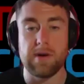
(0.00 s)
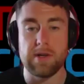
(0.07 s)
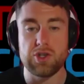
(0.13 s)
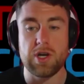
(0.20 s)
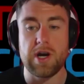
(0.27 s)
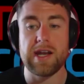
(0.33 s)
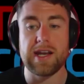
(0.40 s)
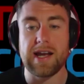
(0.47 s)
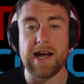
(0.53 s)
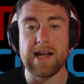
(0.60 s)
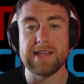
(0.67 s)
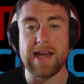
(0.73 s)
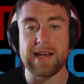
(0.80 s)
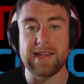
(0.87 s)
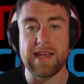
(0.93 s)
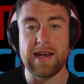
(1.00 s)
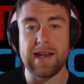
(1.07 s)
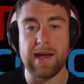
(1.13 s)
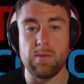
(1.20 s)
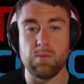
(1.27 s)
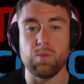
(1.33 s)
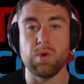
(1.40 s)
enjoying the contact, and,
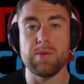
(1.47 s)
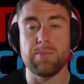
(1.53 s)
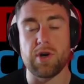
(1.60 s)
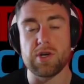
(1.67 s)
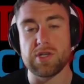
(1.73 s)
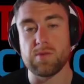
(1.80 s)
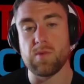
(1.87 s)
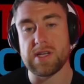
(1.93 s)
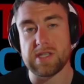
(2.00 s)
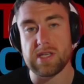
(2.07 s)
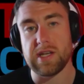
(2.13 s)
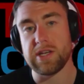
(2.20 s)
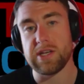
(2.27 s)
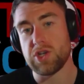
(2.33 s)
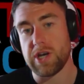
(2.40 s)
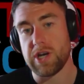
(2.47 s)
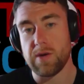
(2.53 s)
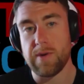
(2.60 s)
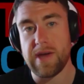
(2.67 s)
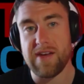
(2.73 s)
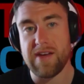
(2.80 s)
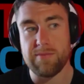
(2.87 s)
and one person wasn't like shying
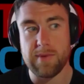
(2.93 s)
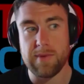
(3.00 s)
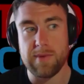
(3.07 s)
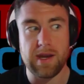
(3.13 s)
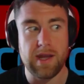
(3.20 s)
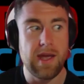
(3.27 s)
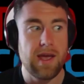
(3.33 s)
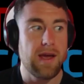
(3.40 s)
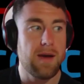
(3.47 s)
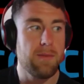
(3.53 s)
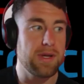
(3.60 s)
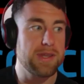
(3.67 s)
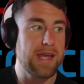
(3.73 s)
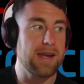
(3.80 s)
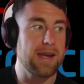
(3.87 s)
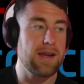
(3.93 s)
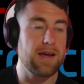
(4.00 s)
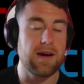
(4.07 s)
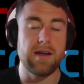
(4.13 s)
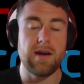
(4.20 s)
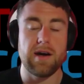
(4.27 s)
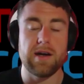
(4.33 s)
away from it. But then I, I